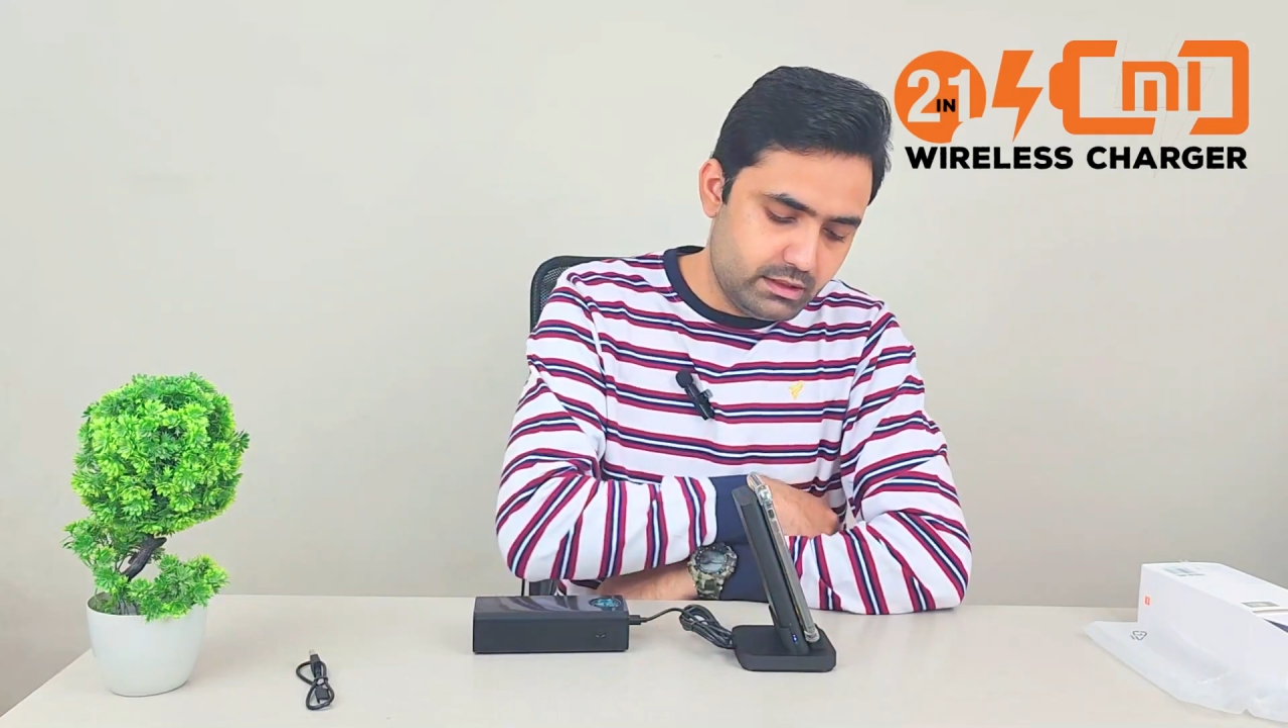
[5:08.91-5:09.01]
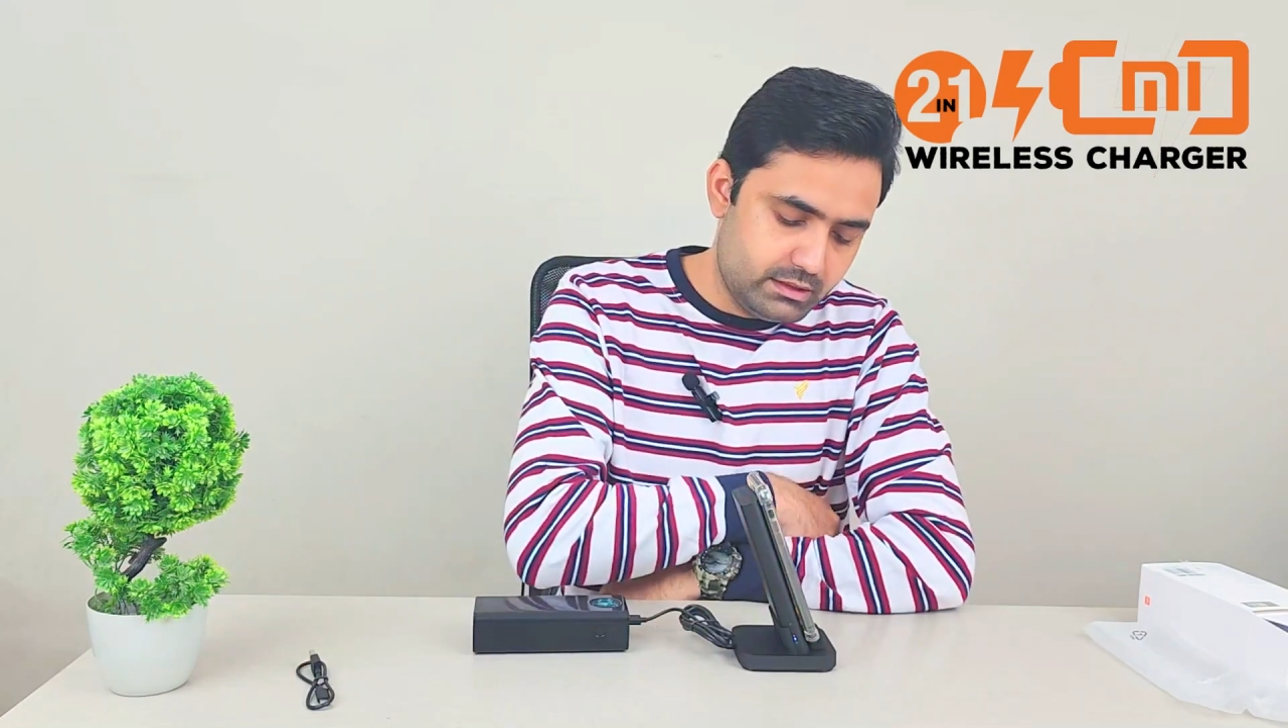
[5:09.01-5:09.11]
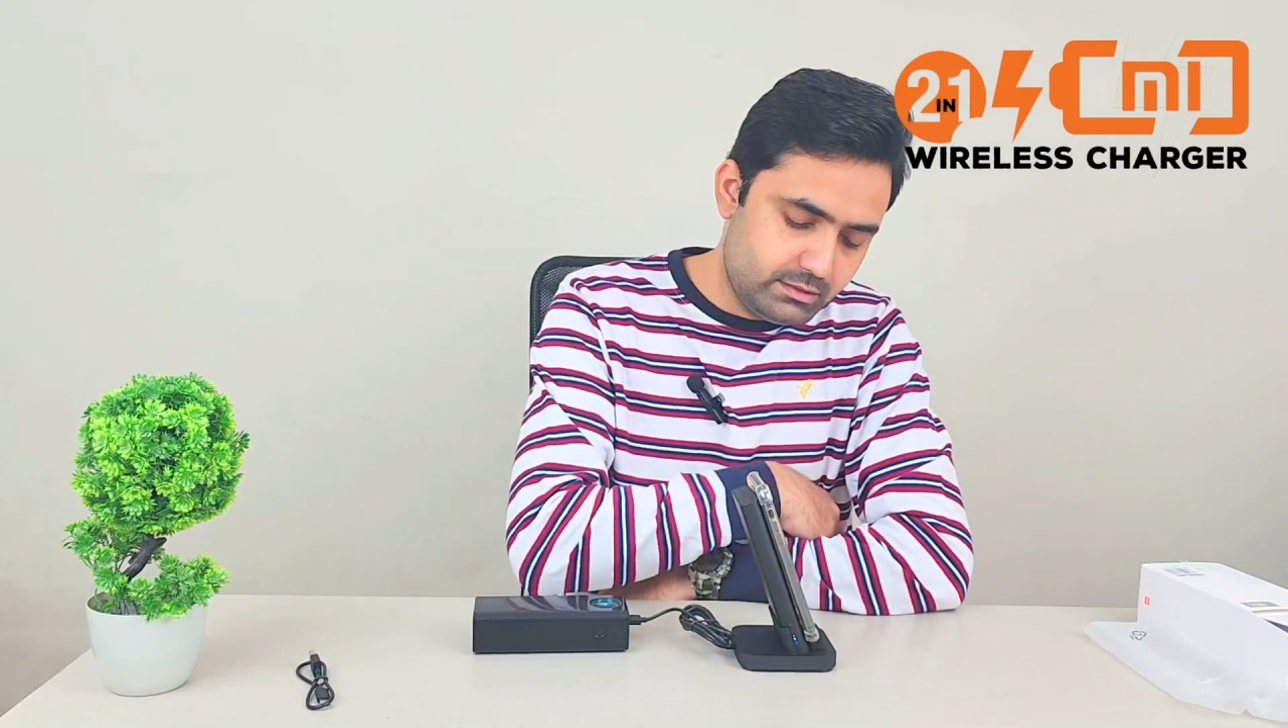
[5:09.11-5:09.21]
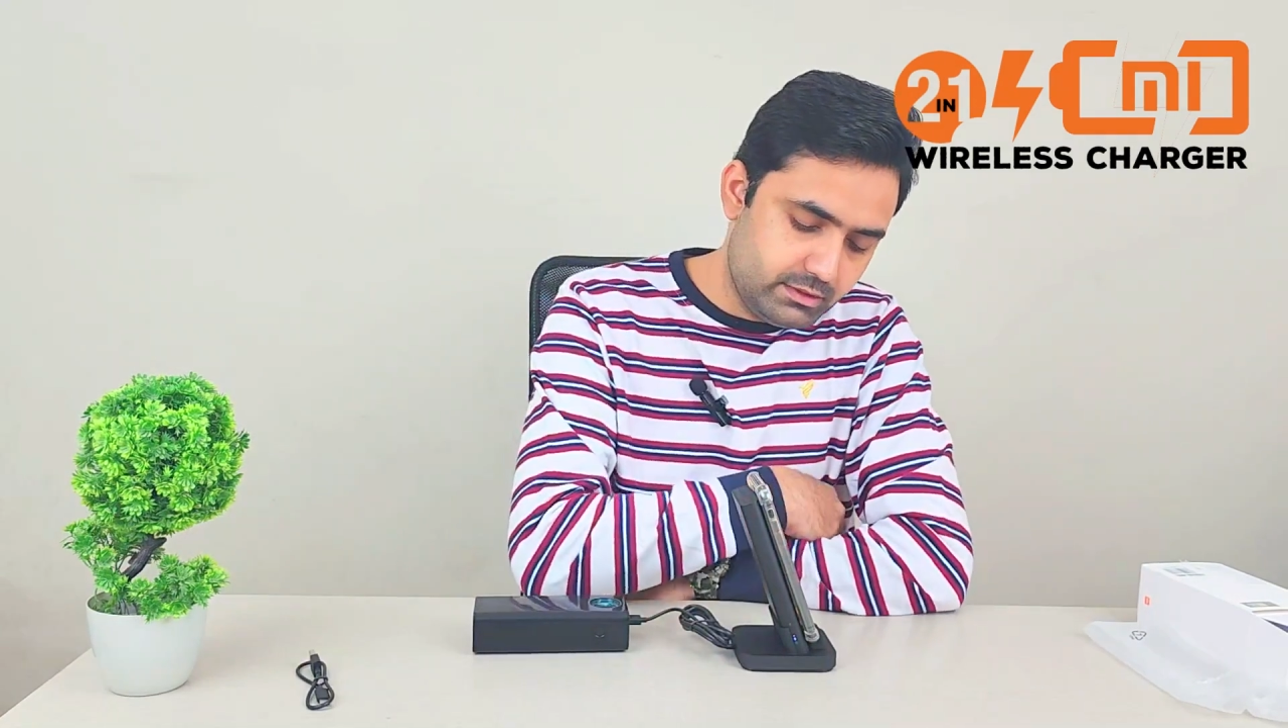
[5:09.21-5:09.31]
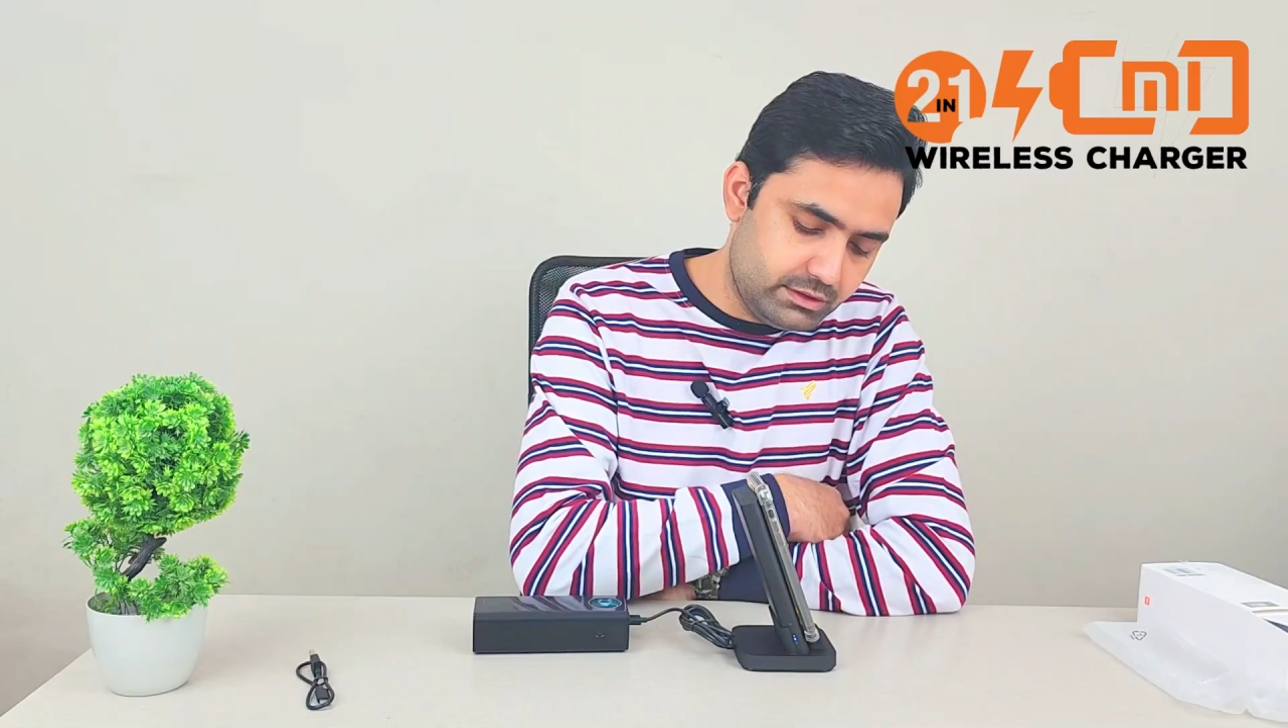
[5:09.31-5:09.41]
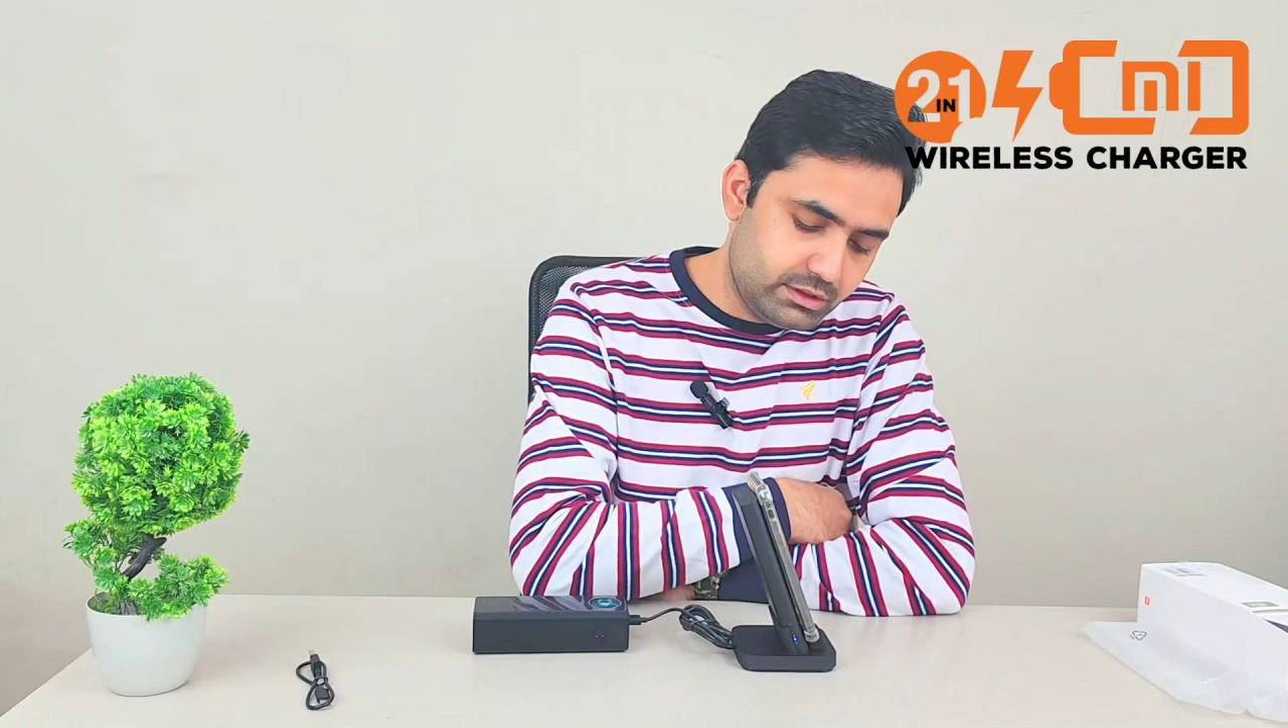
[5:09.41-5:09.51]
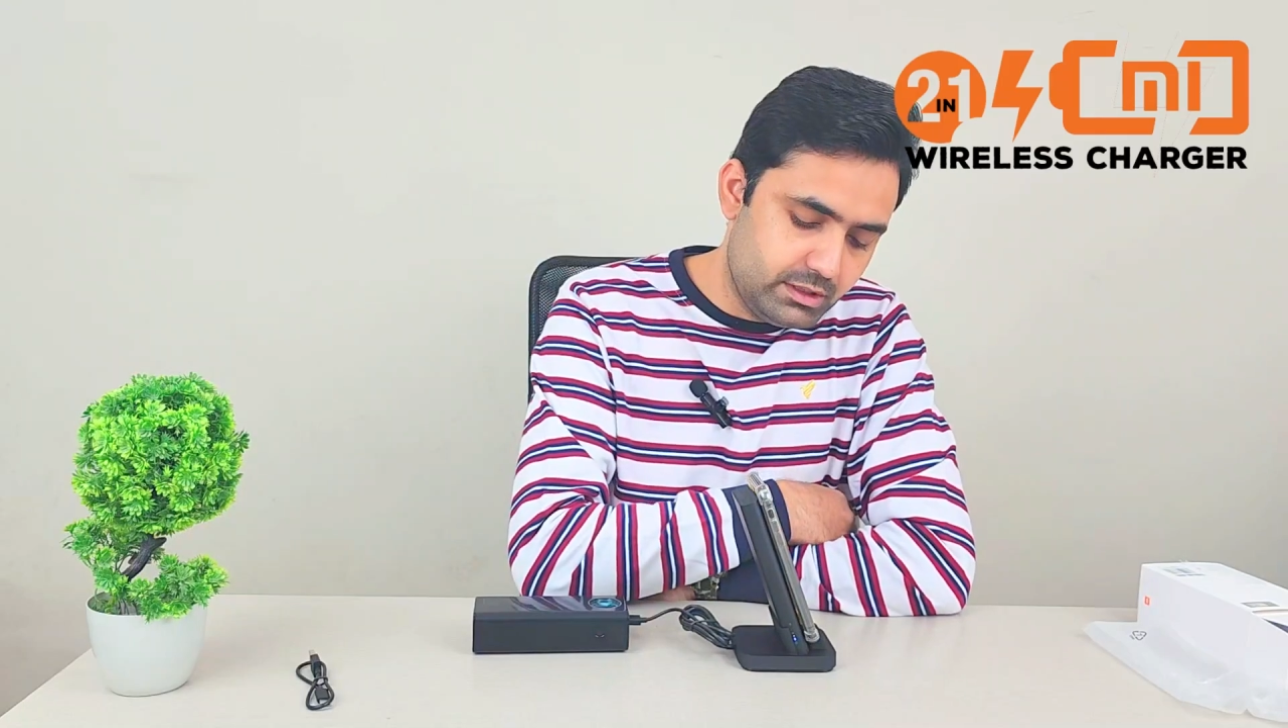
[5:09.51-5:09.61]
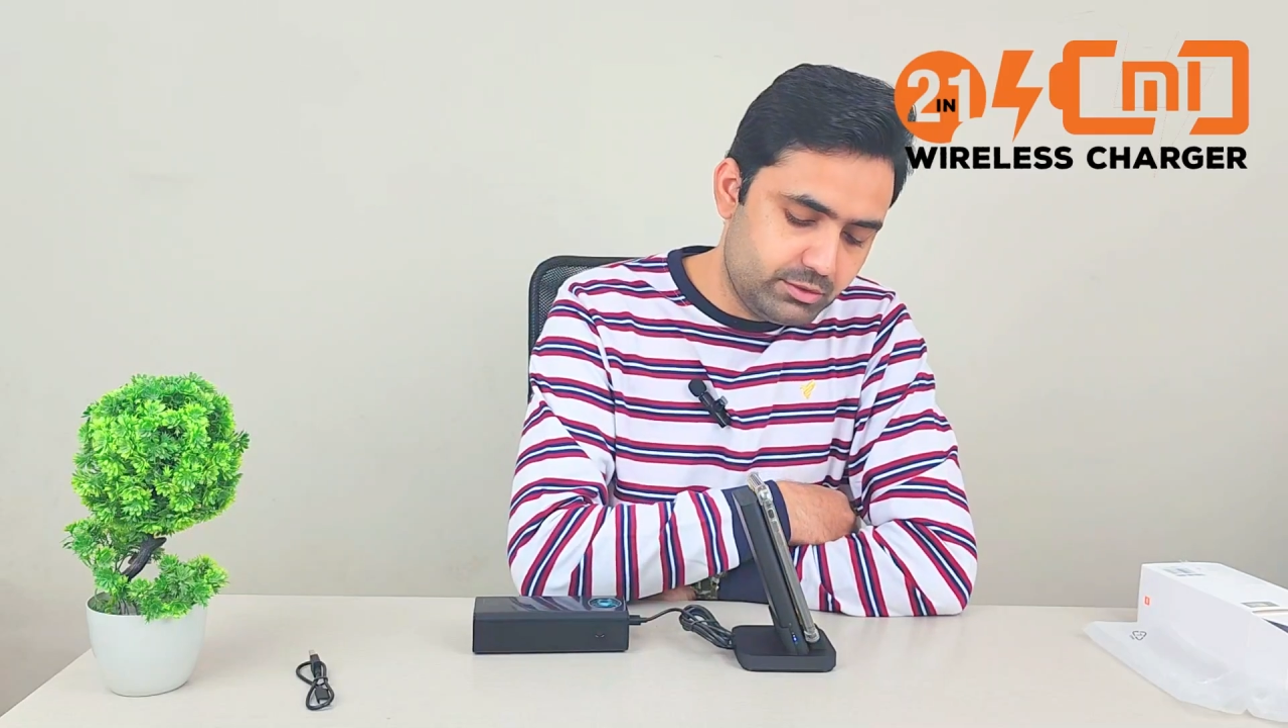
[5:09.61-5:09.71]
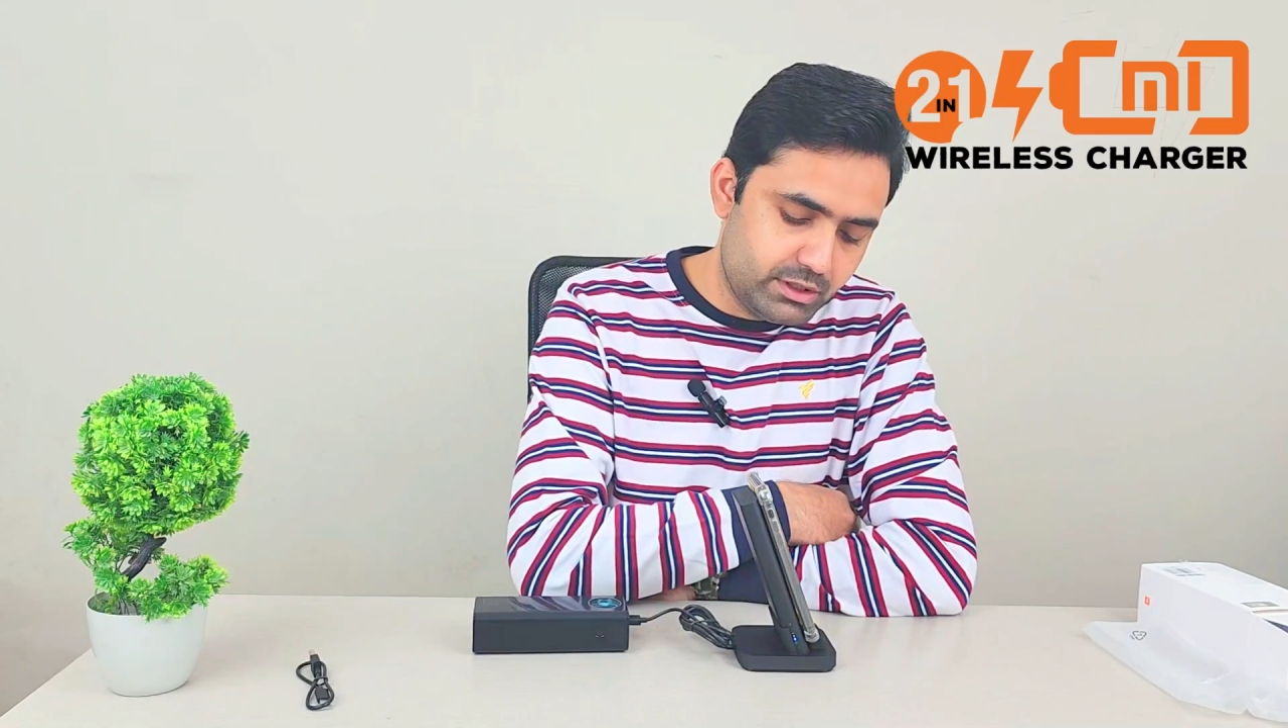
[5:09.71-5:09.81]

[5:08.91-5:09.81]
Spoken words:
and it will keep